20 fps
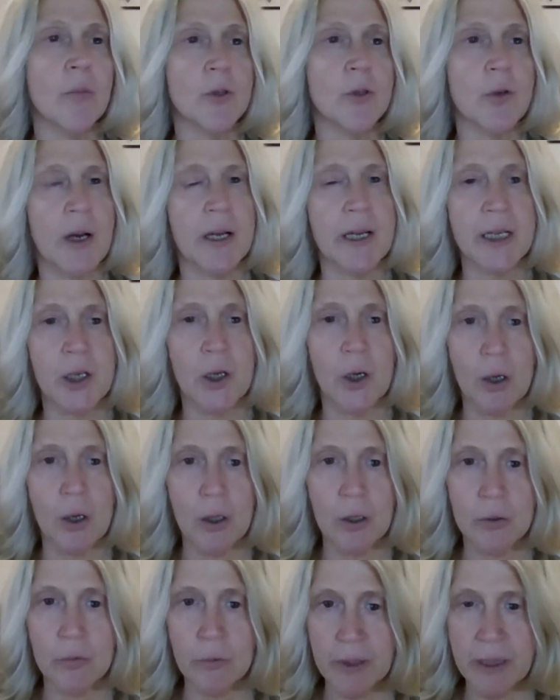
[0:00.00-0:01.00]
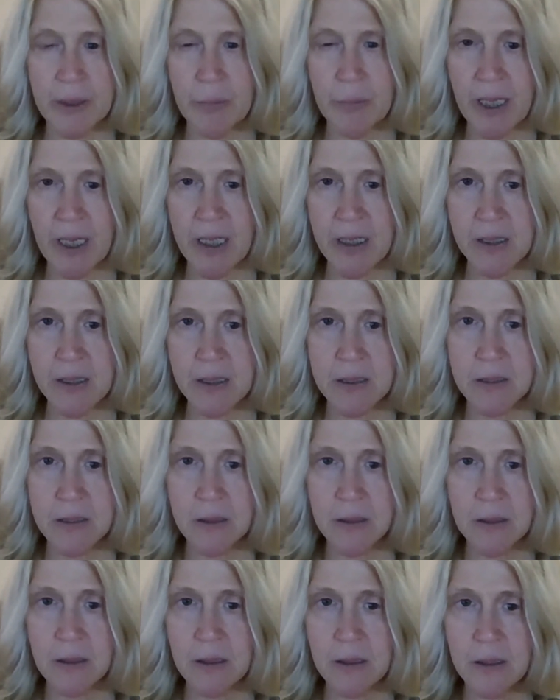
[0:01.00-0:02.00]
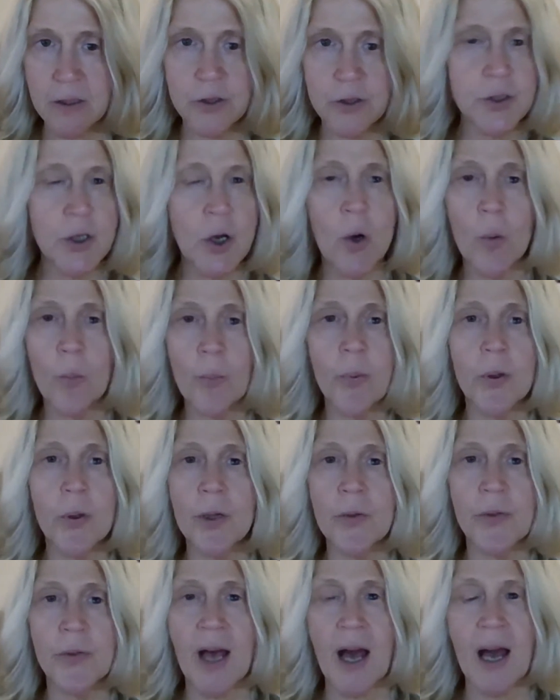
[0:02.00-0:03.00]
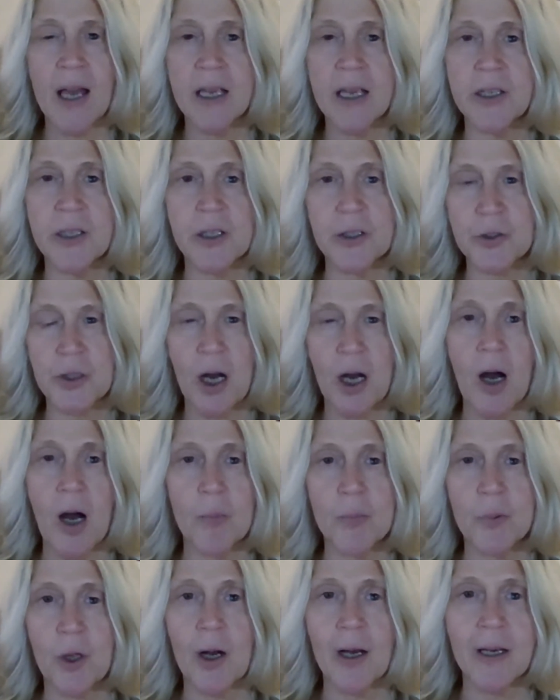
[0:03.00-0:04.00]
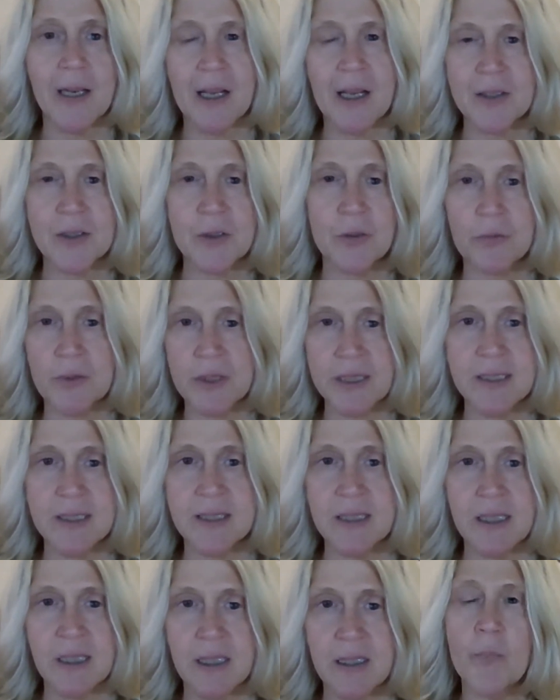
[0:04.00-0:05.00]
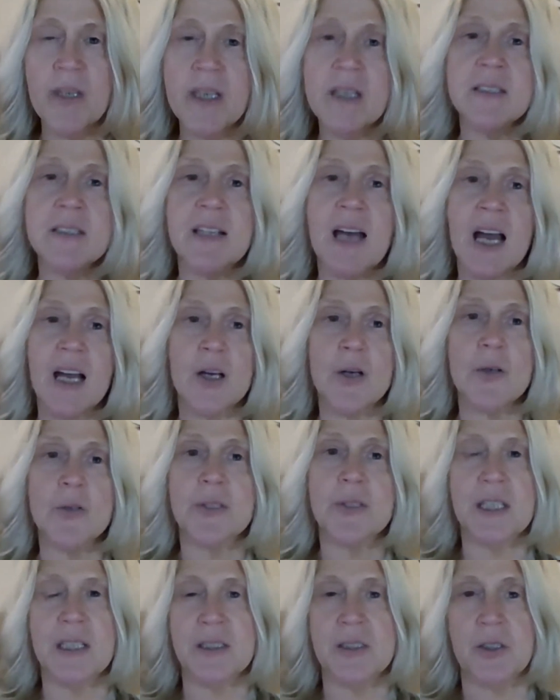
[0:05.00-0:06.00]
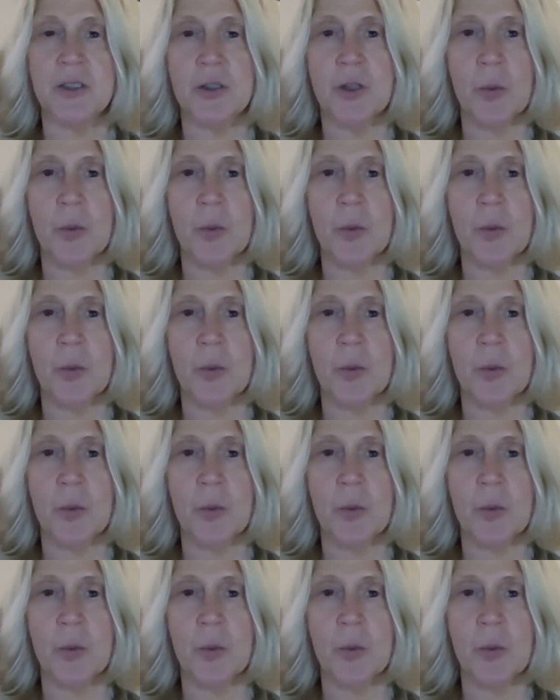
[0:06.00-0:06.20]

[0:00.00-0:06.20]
credit card rebates, don't put that in your top line as a receipt, because that goes into